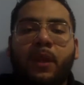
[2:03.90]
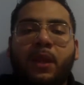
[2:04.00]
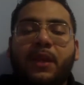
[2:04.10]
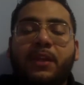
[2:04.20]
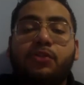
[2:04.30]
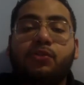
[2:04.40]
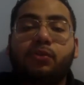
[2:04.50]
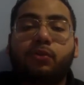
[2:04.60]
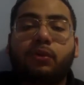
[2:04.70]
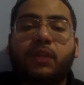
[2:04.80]
It is
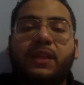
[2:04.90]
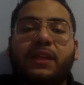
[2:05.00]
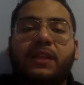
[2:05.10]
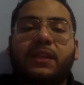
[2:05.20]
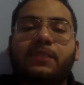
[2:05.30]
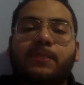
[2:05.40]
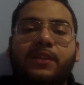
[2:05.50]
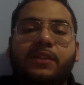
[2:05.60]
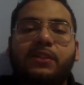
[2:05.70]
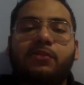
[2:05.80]
true that,
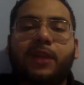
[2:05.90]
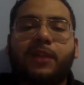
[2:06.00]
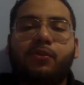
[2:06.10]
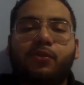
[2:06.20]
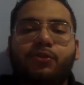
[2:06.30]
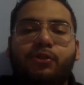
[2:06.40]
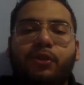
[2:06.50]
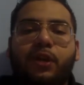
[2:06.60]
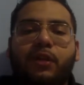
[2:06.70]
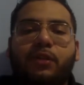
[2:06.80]
especially in today's culture,
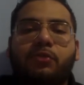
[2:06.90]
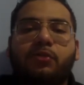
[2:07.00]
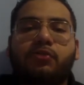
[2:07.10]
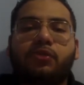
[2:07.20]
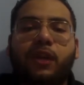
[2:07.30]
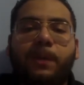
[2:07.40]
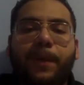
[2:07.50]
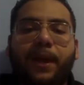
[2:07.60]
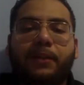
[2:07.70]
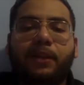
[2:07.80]
the social
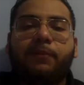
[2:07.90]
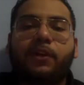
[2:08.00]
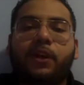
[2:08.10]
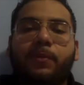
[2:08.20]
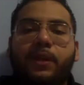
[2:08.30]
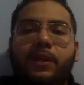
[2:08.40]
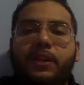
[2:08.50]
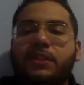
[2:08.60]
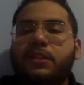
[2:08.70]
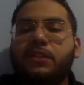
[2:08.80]
impact of a company
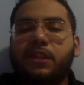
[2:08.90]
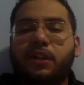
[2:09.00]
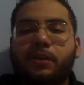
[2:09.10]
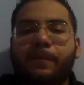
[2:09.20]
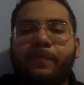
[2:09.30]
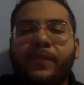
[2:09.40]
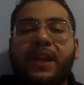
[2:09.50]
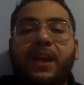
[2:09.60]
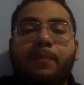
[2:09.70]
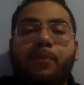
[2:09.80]
is considered
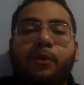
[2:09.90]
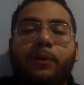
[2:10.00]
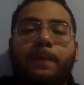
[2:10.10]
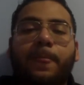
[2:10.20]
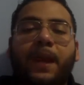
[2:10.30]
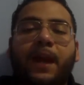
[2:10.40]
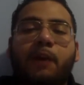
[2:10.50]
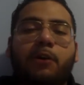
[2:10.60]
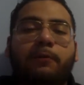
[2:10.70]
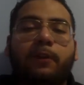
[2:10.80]
important.
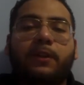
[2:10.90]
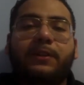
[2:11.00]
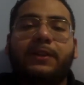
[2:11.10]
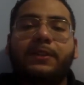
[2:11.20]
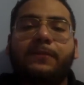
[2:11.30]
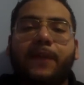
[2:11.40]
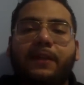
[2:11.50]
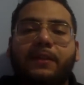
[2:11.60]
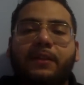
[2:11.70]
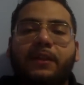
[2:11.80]
However, this
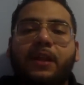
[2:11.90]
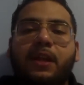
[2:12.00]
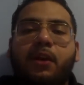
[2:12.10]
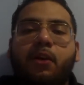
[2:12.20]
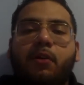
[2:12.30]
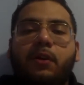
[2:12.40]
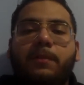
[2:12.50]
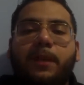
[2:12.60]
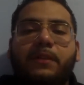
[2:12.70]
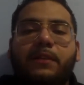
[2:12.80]
factor only
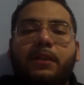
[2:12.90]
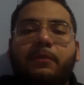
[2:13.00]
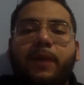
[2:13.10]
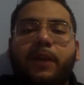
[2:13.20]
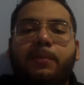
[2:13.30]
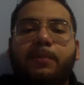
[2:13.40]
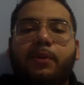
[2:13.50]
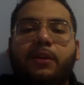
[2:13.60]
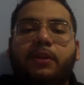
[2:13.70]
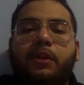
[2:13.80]
plays a minor
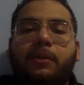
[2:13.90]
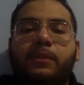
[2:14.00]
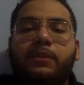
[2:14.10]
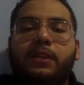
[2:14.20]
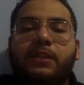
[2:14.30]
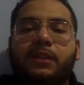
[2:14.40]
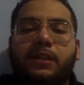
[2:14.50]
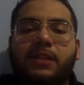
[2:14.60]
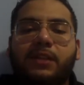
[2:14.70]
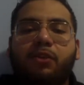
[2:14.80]
part in the company's
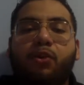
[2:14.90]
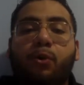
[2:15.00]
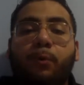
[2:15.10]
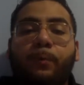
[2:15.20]
success as a whole.